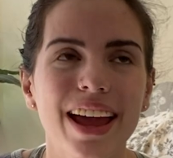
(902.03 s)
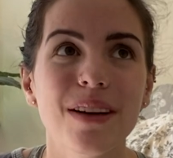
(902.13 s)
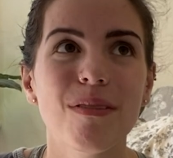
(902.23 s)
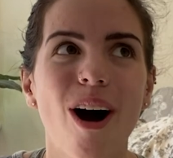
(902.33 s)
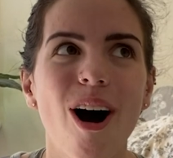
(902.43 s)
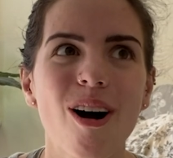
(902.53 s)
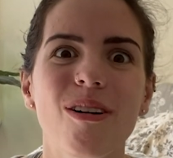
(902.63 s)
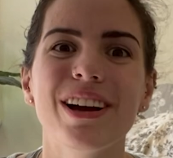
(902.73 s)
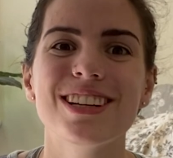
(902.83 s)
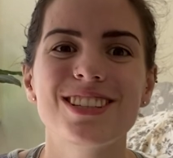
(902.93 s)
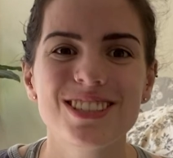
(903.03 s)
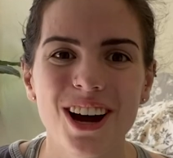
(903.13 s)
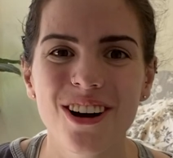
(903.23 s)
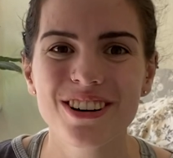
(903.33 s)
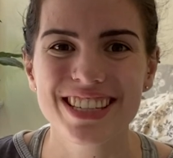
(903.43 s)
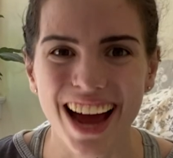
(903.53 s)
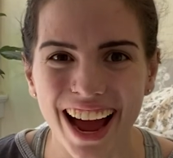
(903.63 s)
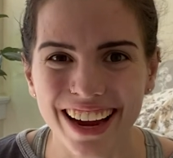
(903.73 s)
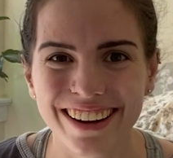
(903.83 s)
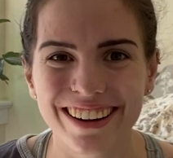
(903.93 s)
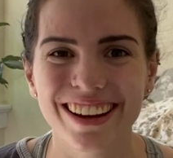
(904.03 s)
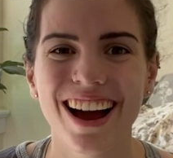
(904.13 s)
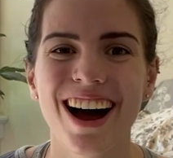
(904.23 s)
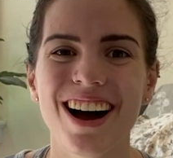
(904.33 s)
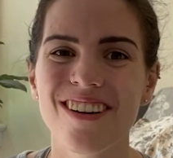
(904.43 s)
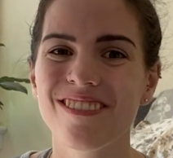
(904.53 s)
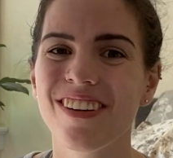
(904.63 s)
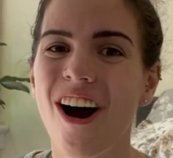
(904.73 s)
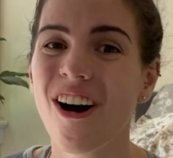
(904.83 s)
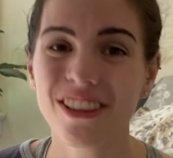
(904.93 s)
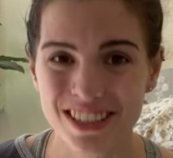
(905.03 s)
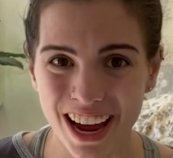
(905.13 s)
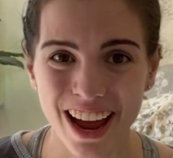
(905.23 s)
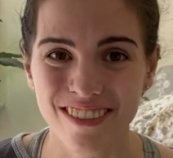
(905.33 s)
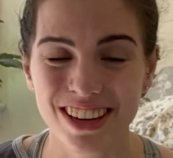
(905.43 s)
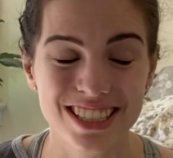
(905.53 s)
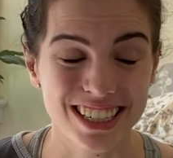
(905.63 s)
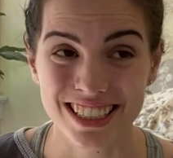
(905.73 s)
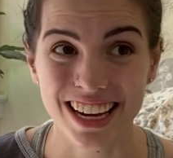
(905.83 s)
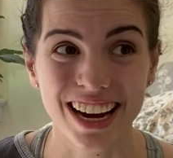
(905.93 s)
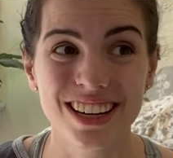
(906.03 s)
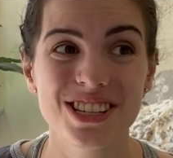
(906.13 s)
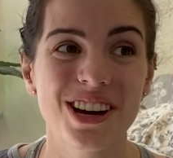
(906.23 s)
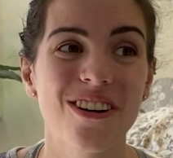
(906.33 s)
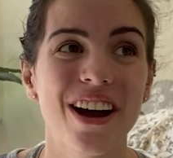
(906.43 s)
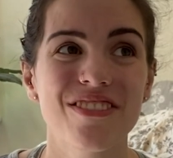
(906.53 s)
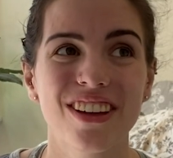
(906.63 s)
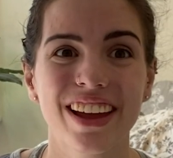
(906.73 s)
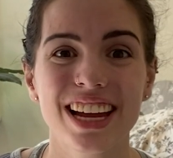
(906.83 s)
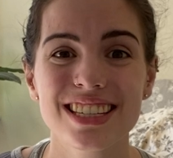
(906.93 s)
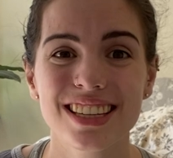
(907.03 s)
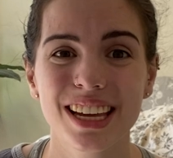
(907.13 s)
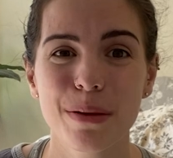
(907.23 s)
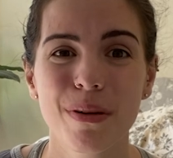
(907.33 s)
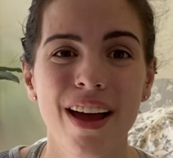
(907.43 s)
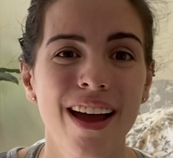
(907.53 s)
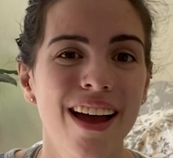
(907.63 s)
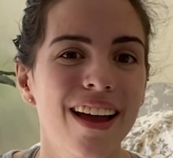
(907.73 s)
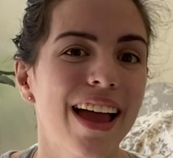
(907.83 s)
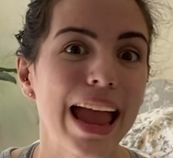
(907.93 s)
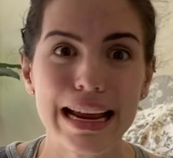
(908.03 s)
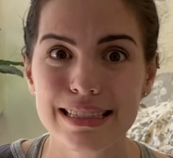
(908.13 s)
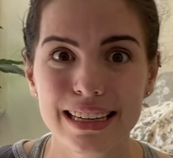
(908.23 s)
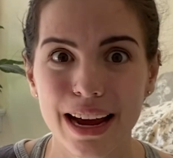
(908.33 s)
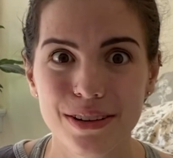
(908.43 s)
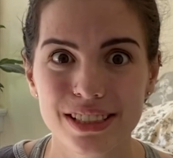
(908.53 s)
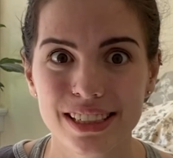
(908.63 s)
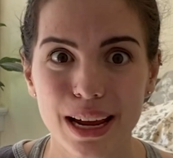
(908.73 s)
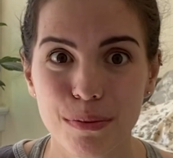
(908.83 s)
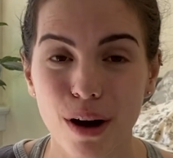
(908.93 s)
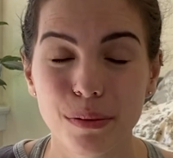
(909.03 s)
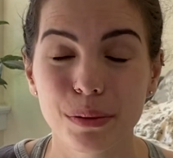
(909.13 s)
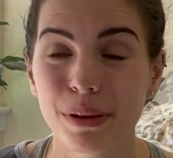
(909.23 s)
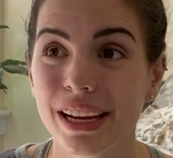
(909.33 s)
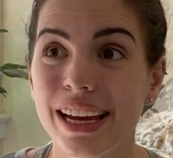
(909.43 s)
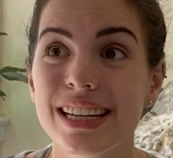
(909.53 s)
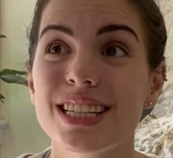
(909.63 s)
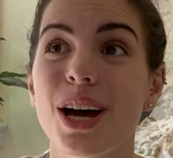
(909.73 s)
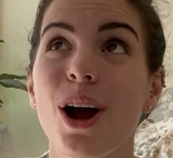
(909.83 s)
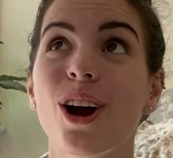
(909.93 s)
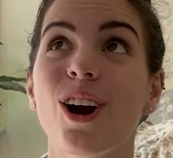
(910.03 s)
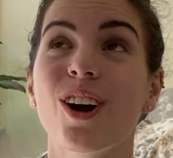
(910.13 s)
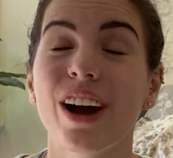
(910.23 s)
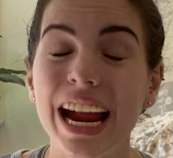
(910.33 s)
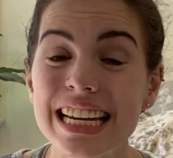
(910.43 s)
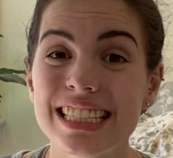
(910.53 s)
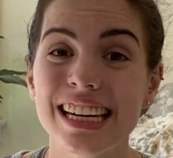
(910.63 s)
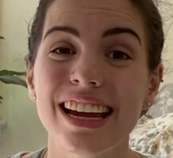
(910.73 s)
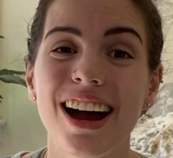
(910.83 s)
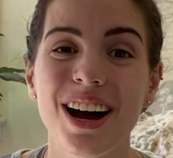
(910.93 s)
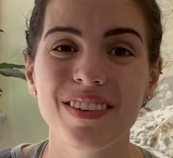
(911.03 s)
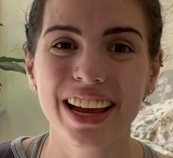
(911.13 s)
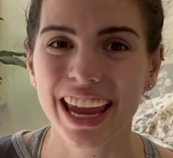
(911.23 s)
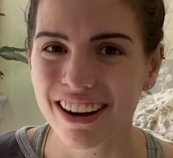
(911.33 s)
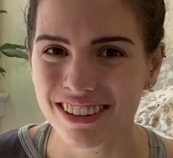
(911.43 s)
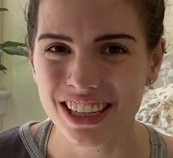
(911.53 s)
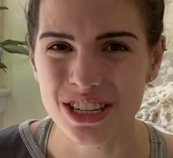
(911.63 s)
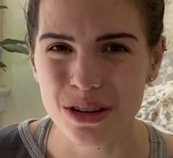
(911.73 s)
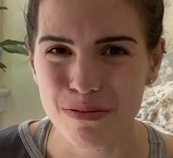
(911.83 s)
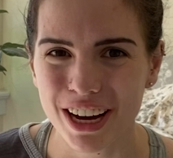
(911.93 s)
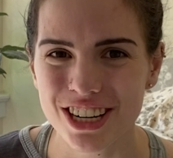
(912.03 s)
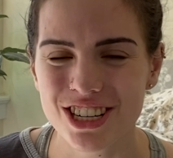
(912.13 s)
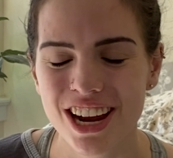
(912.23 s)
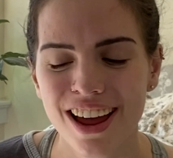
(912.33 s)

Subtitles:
am always so tired all the time. It's insane. So I feel like I sleep 18 hours a day probably. It's crazy. I can't really do much